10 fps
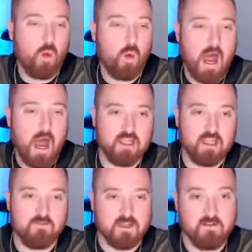I'll
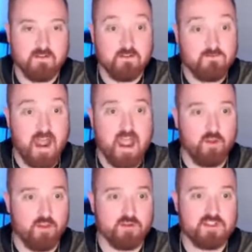even
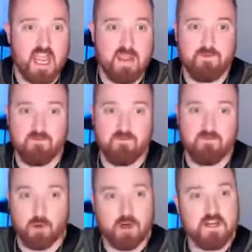file those type of
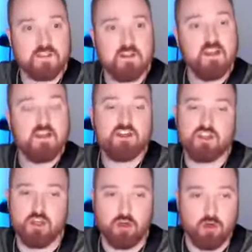briefs
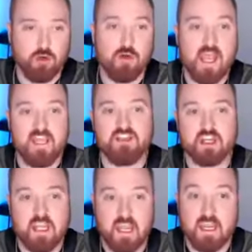to
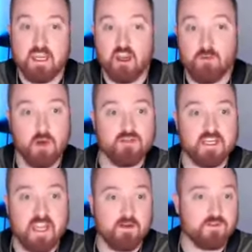educate
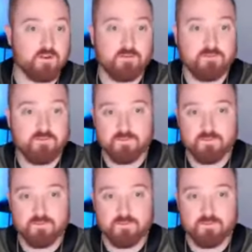opposing counsel.